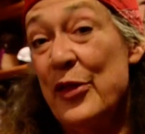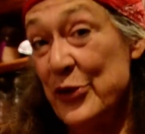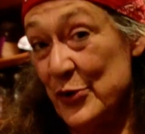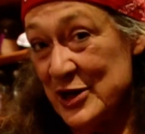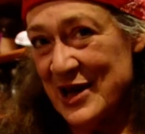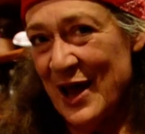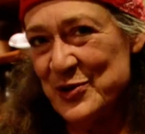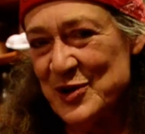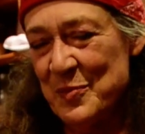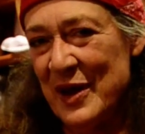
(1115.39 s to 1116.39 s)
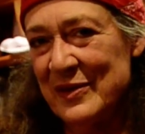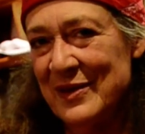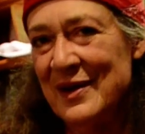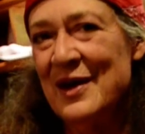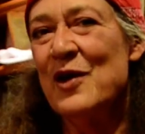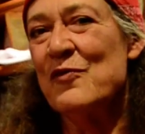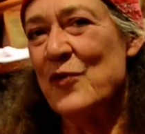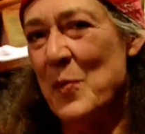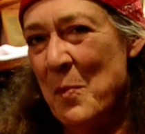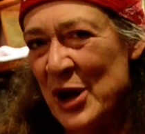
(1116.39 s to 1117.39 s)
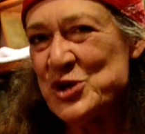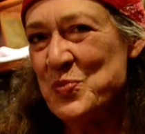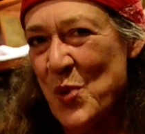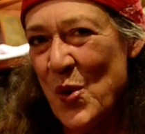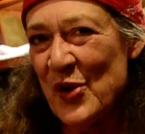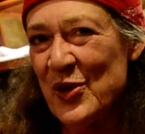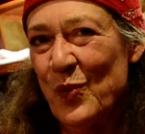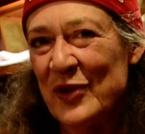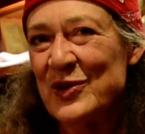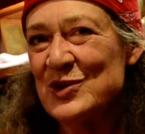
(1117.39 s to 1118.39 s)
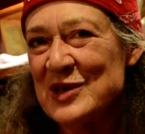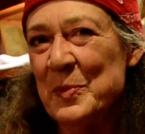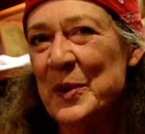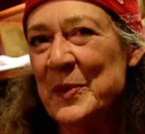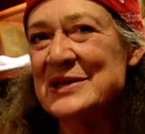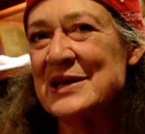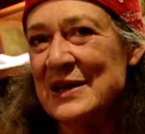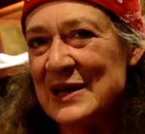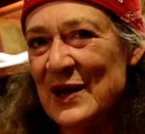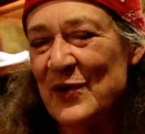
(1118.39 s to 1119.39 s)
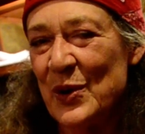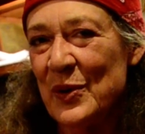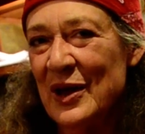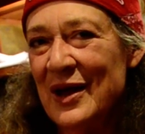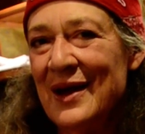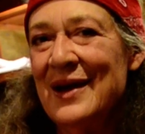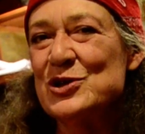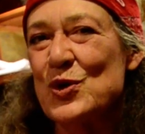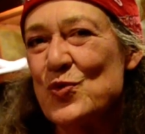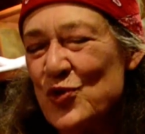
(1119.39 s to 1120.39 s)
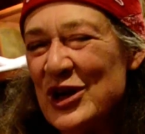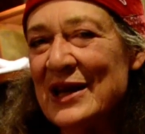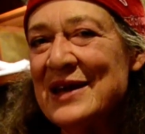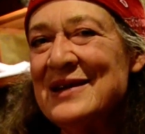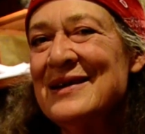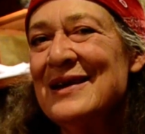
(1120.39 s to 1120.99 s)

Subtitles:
$30 a month for much more than what those supplements can give you, is a really